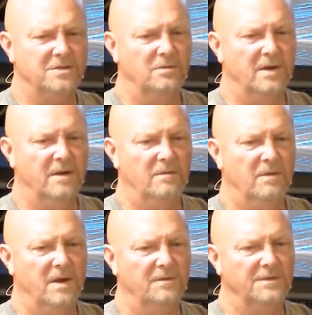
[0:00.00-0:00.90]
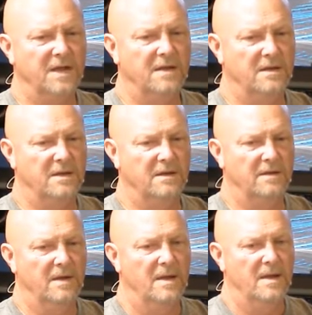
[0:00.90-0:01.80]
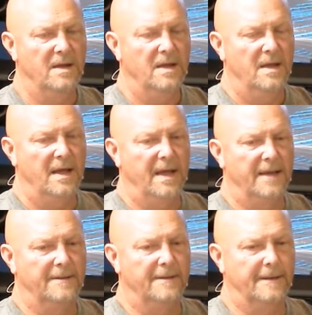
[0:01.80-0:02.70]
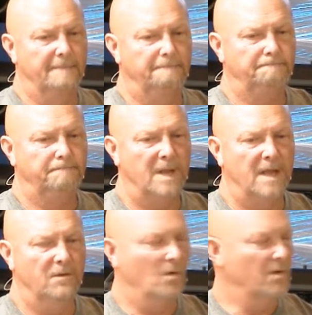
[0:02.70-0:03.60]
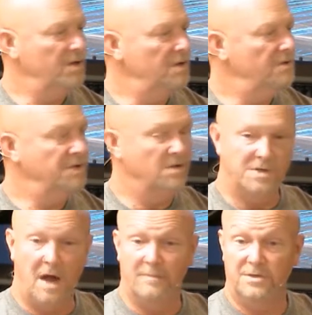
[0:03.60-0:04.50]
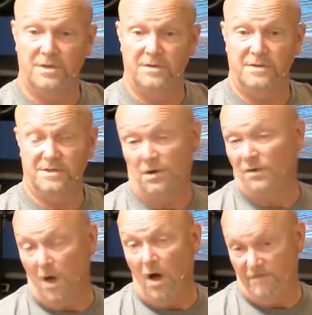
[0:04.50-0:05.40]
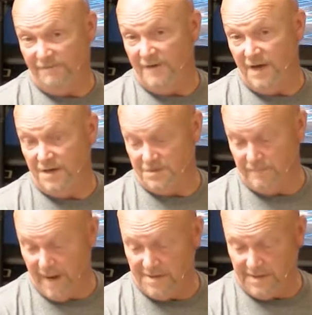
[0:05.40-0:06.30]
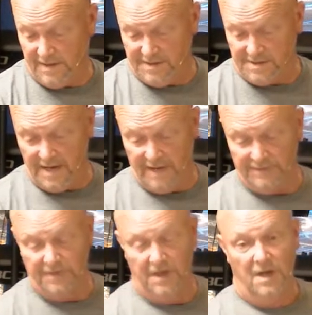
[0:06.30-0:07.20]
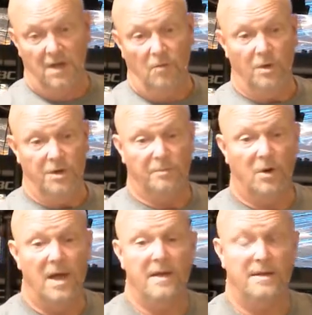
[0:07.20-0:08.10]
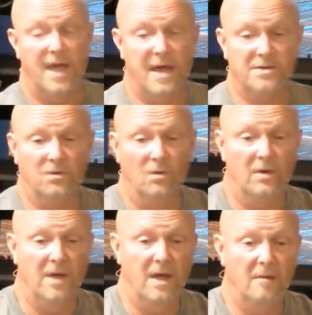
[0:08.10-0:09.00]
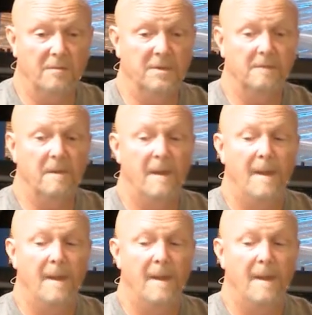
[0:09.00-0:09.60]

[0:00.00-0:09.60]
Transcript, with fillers: you. What, what else can you do? And, uh, and the Lord used those opportunities. So the law of fish basically says, when you pray and you ask the Lord to help you,